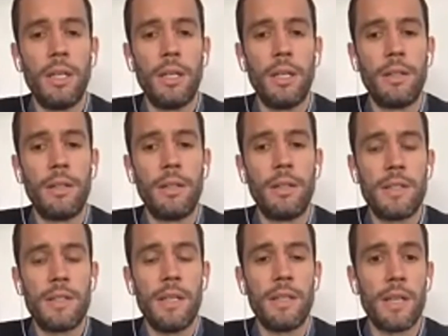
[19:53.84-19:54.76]
the
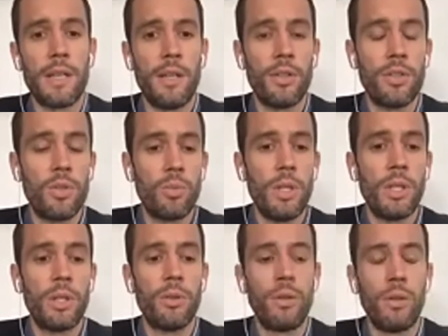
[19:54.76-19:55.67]
state is either too weak
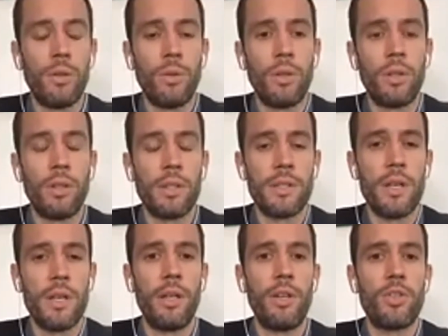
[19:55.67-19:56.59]
or does not
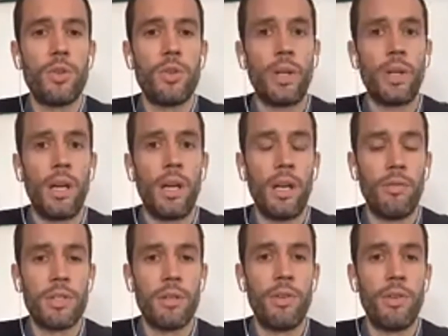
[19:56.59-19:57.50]
enjoy high
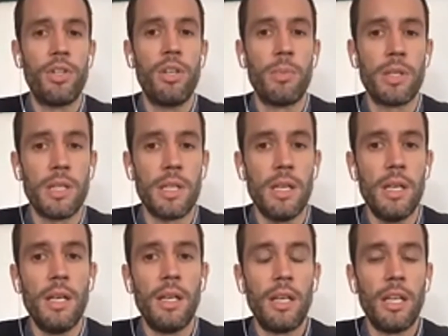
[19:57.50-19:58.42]
levels of legitimacy,
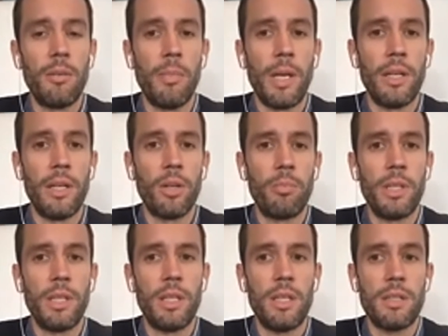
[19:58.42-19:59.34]
it may not be
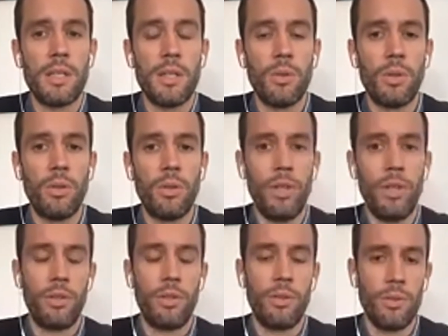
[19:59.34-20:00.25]
easy or very
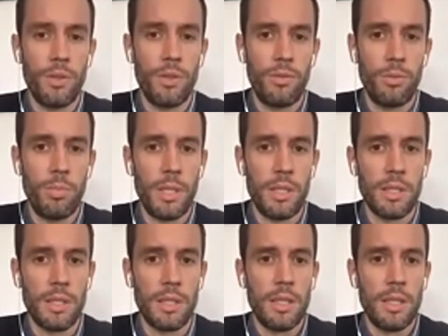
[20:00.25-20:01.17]
conducive to peace
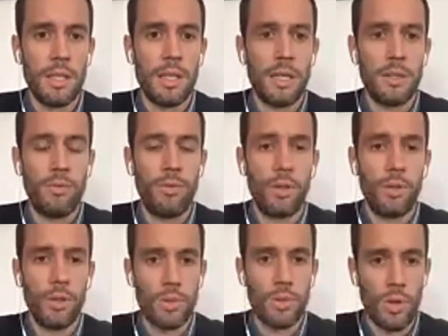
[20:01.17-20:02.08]
to follow
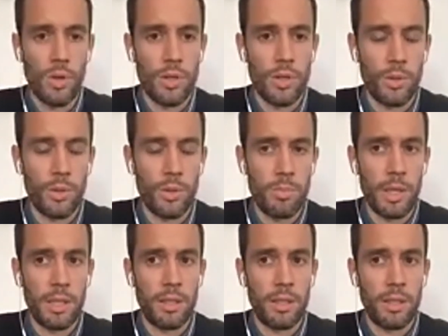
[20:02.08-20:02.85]
those laws or expect